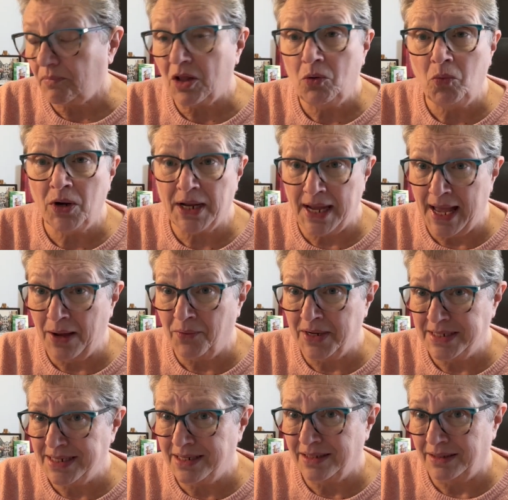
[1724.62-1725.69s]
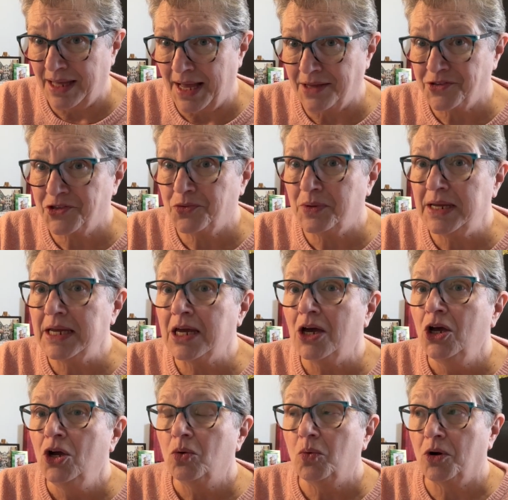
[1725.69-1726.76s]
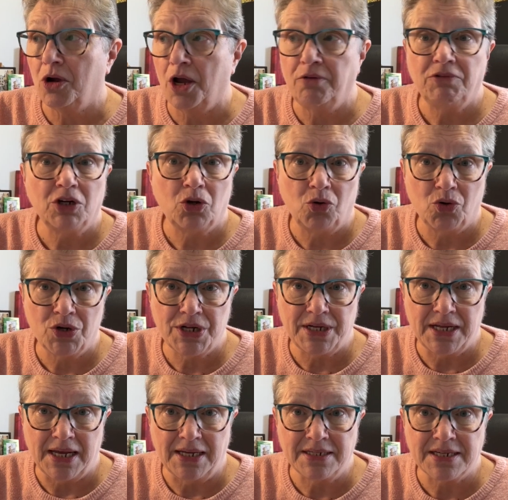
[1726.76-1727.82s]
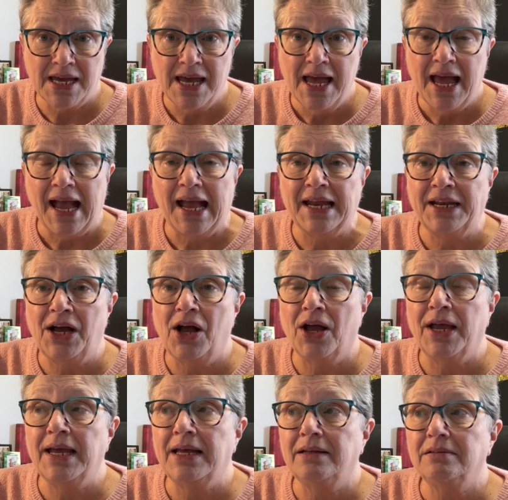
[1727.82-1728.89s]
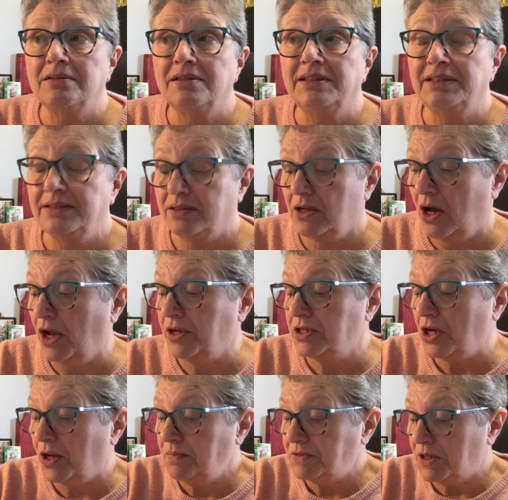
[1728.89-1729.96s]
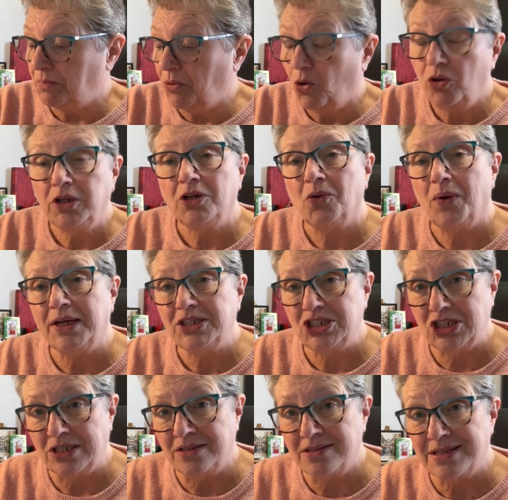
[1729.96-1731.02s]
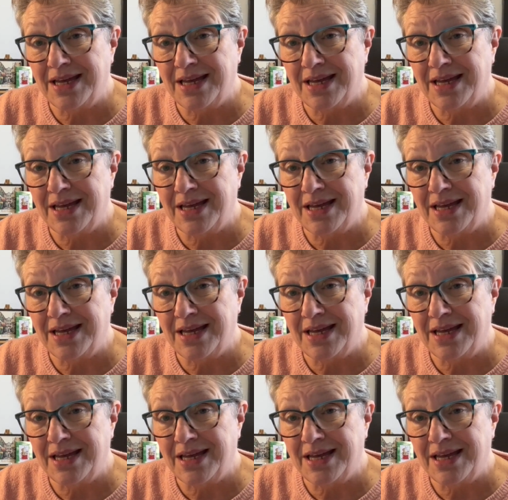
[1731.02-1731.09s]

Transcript: how I did it last week, where I recorded it and I typed up all the questions.